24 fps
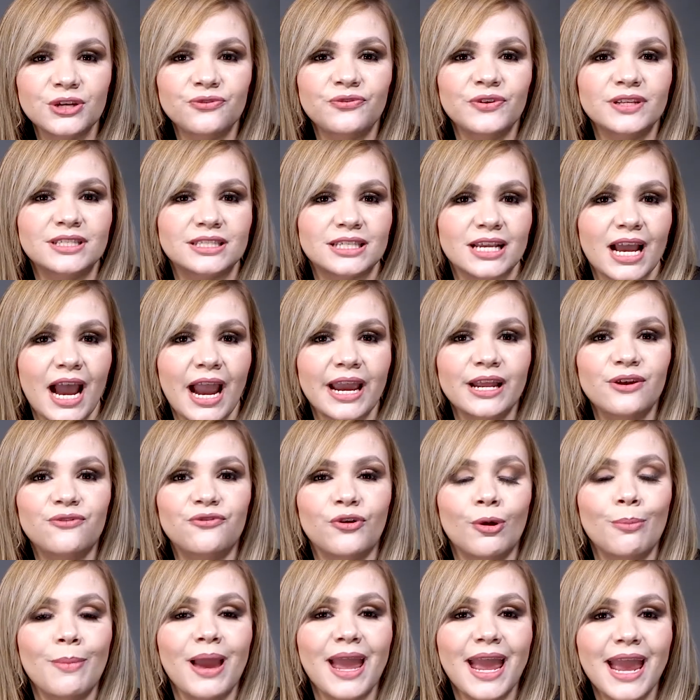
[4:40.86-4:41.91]
of its kind
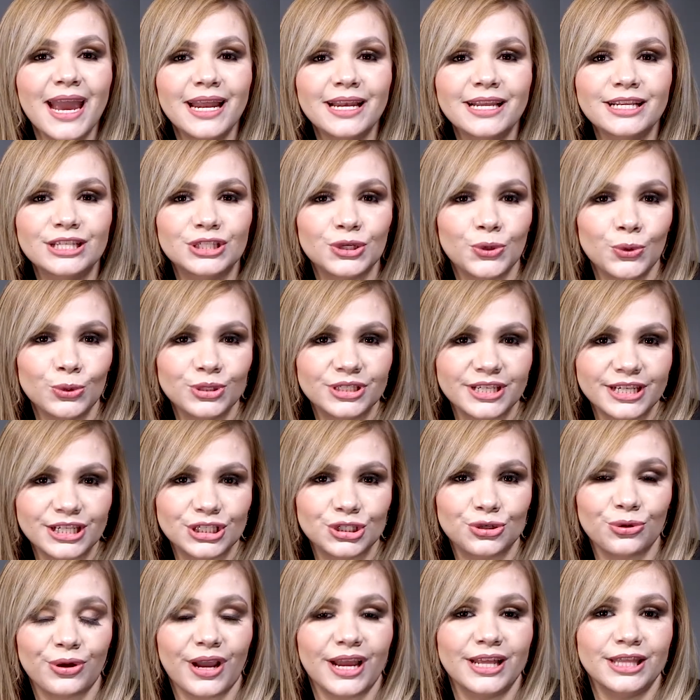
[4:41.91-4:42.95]
from any school
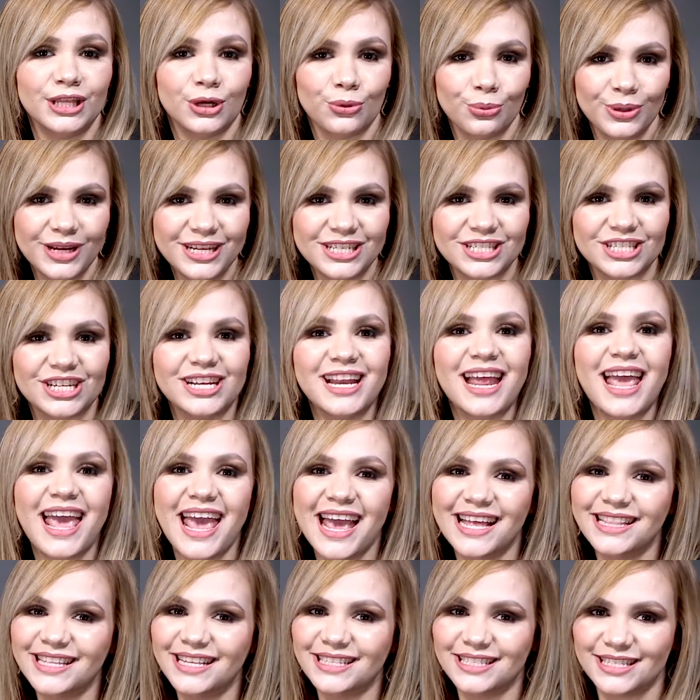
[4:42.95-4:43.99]
district in the region
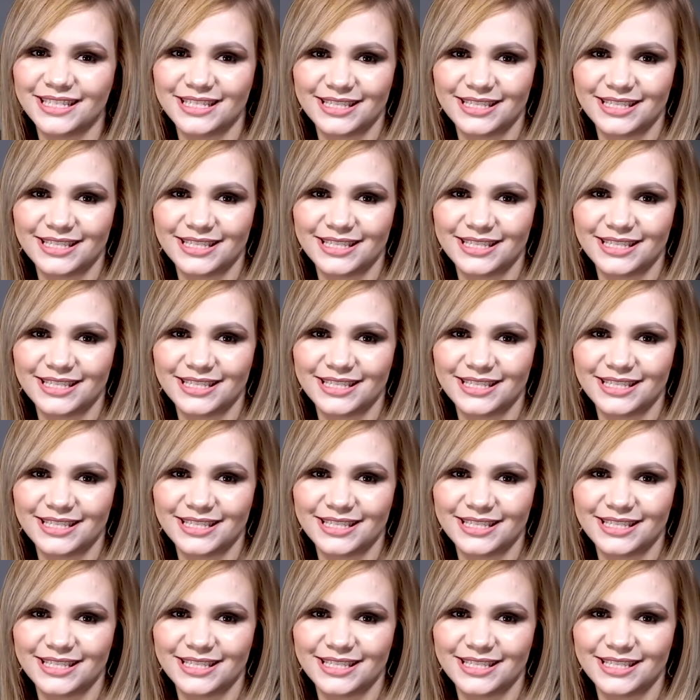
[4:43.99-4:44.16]
and in the